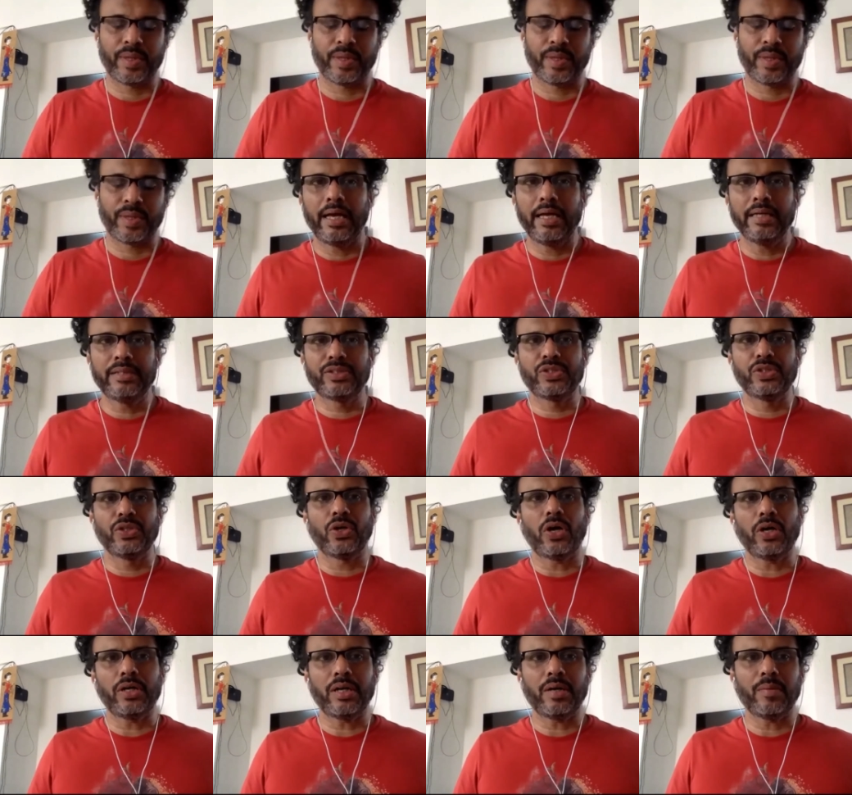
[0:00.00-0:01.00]
it's
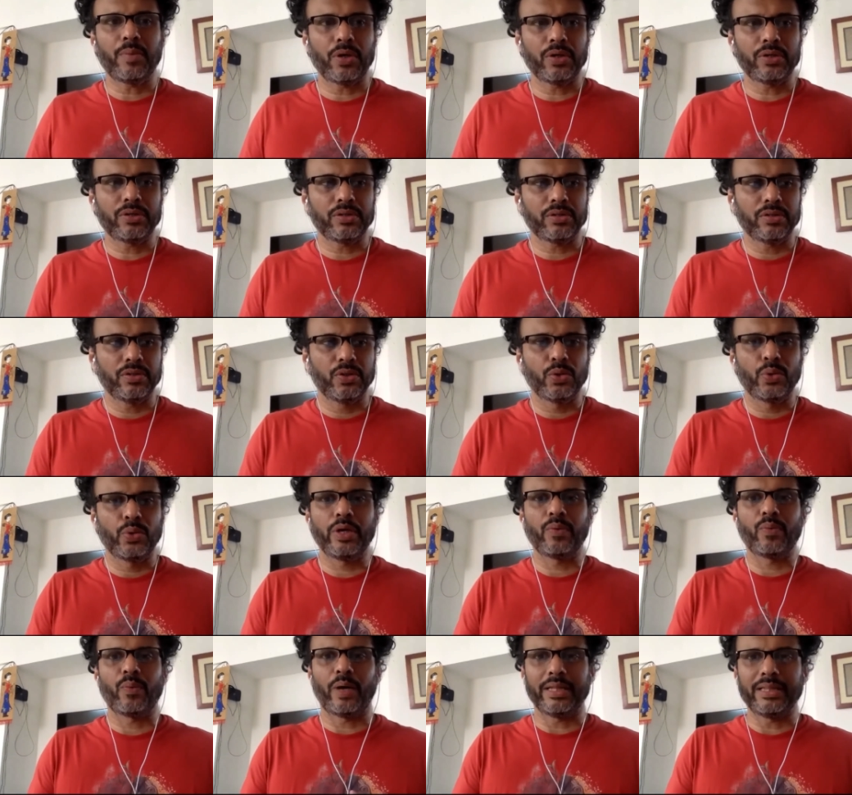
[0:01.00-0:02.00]
not about
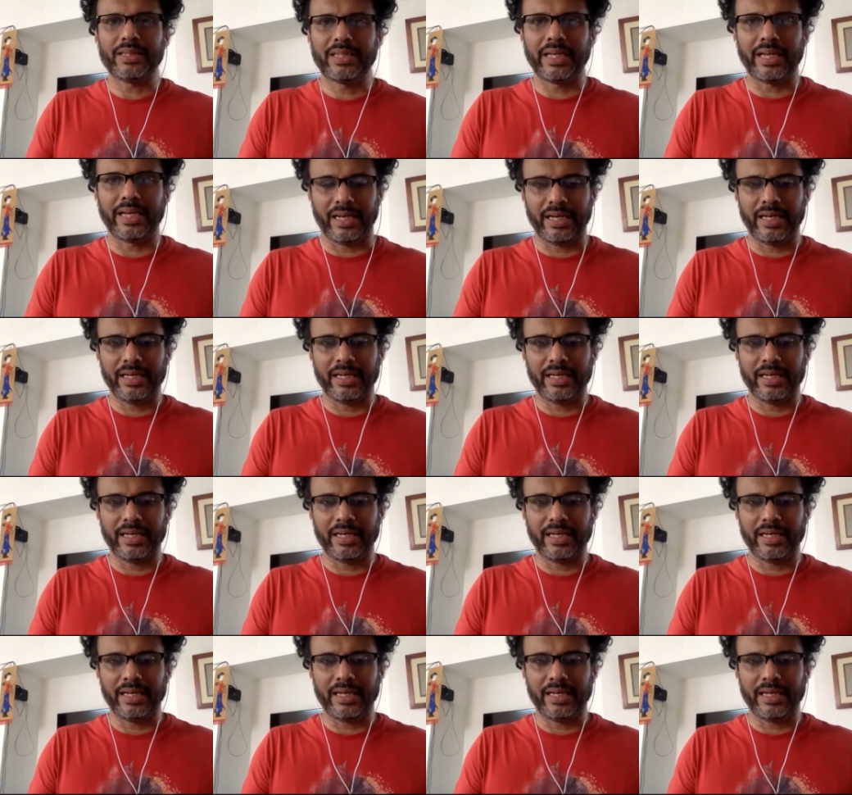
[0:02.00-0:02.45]
doing one thing.